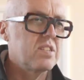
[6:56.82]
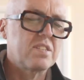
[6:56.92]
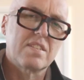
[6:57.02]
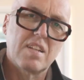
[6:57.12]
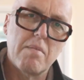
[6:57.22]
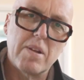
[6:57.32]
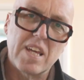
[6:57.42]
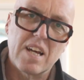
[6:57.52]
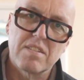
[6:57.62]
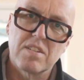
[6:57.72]
this
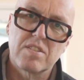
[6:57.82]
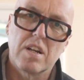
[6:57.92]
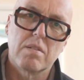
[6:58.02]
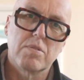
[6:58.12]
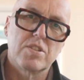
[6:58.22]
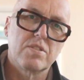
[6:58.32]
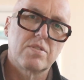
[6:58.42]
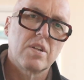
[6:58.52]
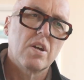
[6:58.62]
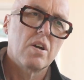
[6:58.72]
salmony undertone, which
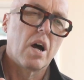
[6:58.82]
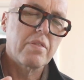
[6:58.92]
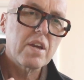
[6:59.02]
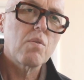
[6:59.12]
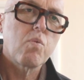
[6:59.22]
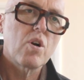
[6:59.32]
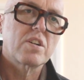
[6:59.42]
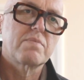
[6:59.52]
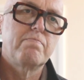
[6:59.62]
is, I think, works